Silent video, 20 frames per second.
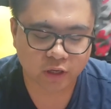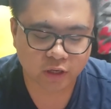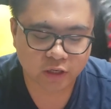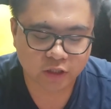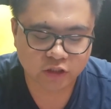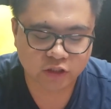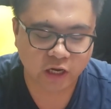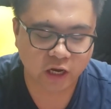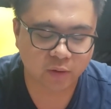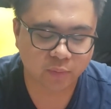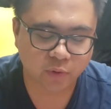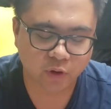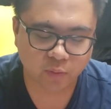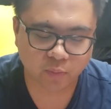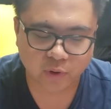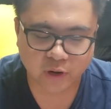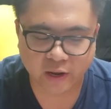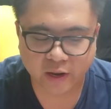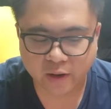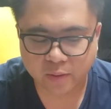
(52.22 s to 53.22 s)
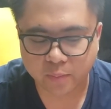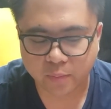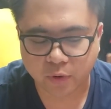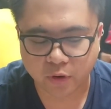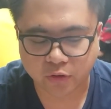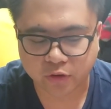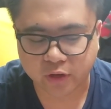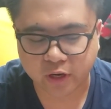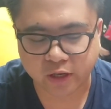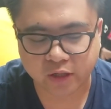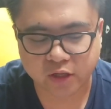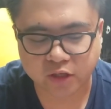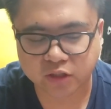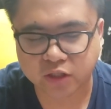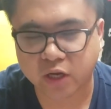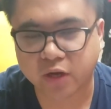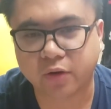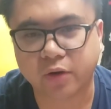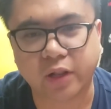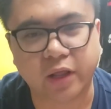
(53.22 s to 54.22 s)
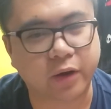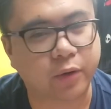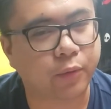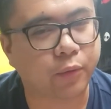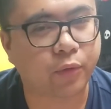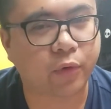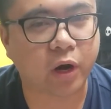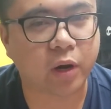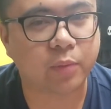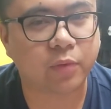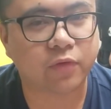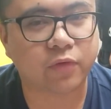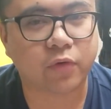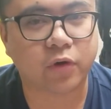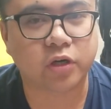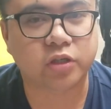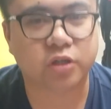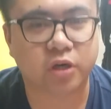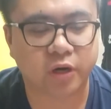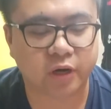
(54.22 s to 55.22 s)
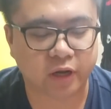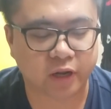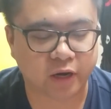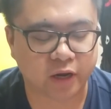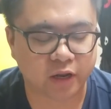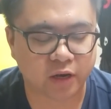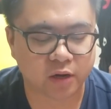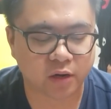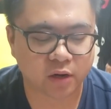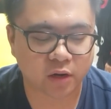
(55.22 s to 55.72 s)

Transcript: Shadow Pal, but I had both decklists out like right before I tried to get in.